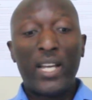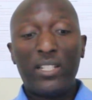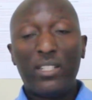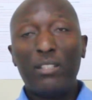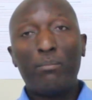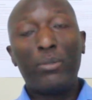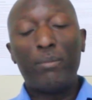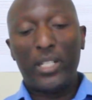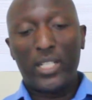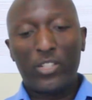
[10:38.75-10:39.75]
but
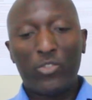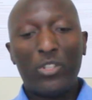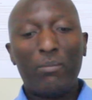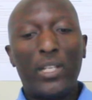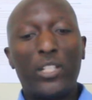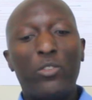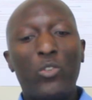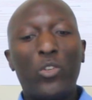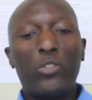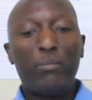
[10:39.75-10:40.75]
implementation
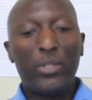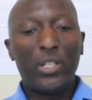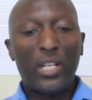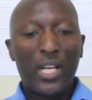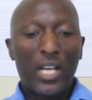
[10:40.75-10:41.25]
might not be